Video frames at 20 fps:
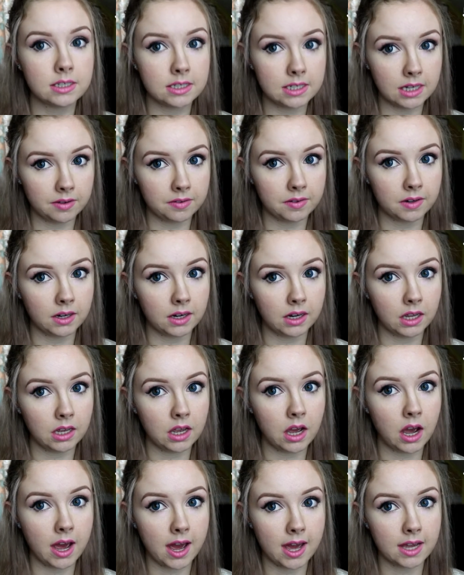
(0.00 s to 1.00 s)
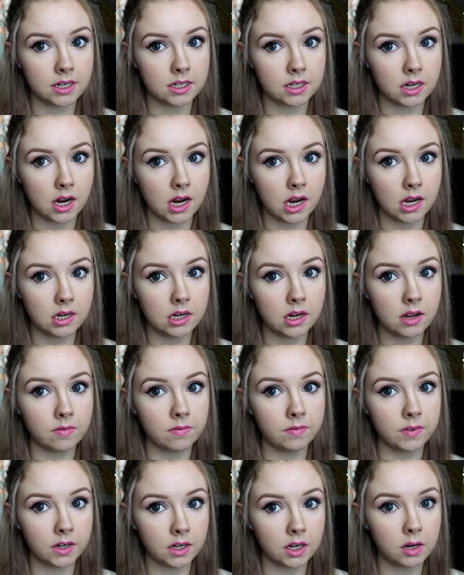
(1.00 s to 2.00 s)
Definitely high shine,
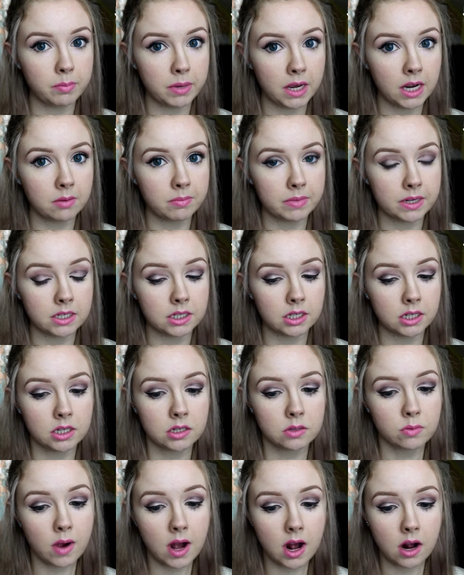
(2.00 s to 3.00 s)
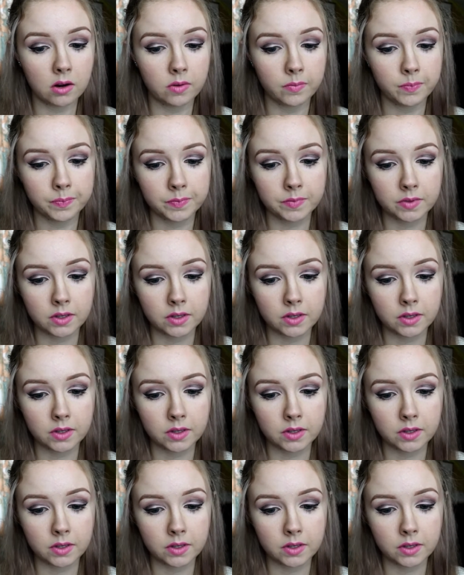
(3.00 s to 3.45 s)
very pigmented as well.